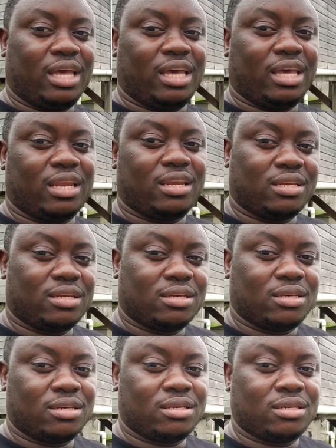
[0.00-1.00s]
and
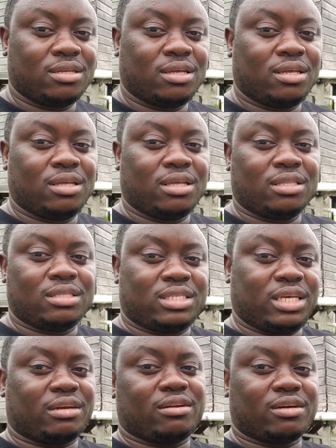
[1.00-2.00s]

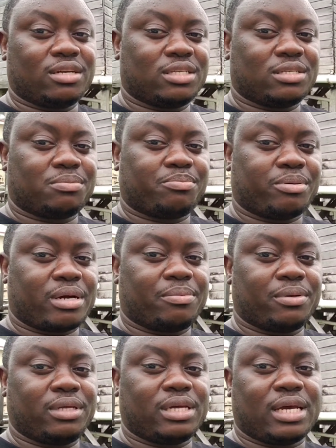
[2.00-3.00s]
tear down this
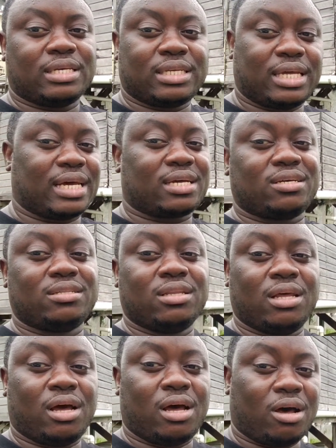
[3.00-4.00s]
property, guys. And I could,
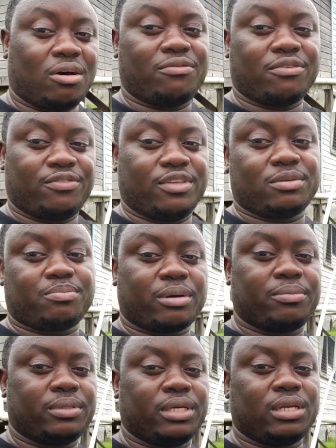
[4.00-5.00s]
off of this
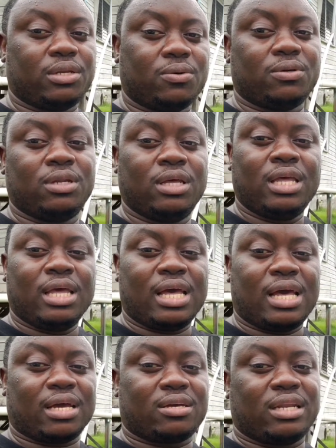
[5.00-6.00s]
property alone,
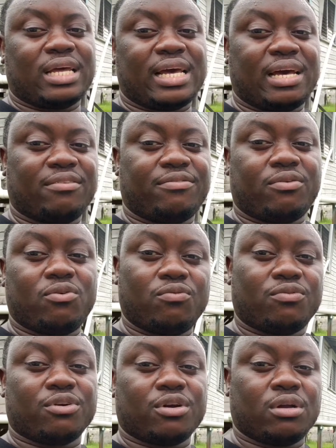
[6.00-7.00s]
I could have
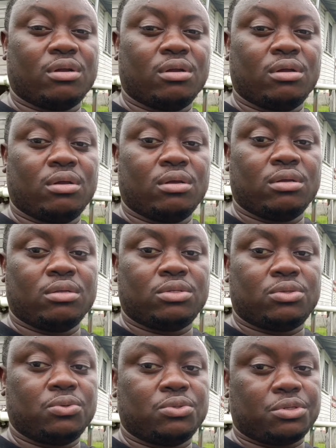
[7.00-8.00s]
over
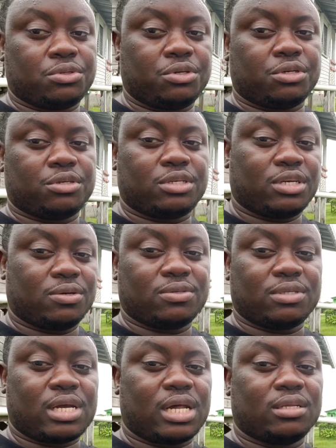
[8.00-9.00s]
$200,000 to
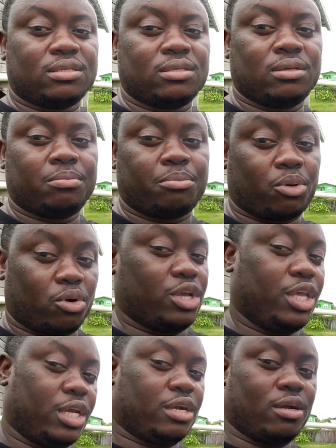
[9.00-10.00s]
$300,000 per
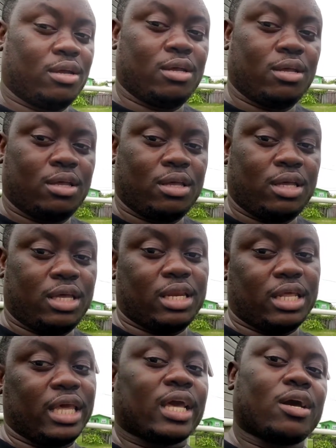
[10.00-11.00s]
year
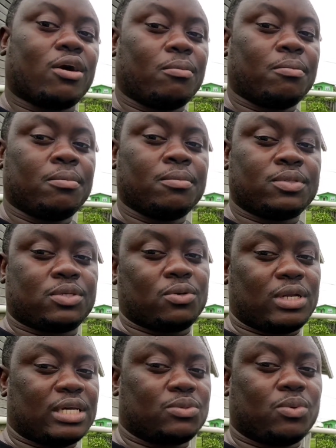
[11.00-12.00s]
in income.
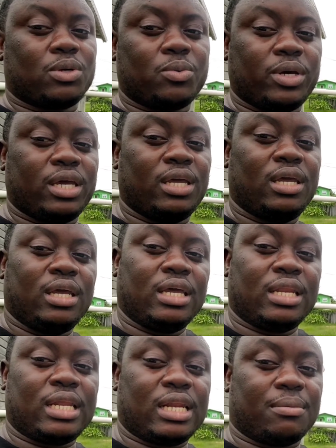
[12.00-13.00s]
So that's one way
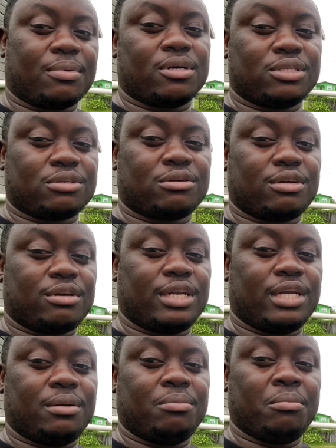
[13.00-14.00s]
that I'm
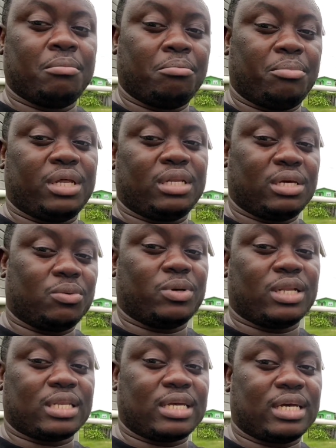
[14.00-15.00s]
considering building
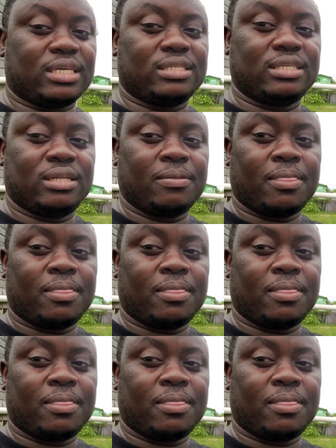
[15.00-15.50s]
wealth, guys,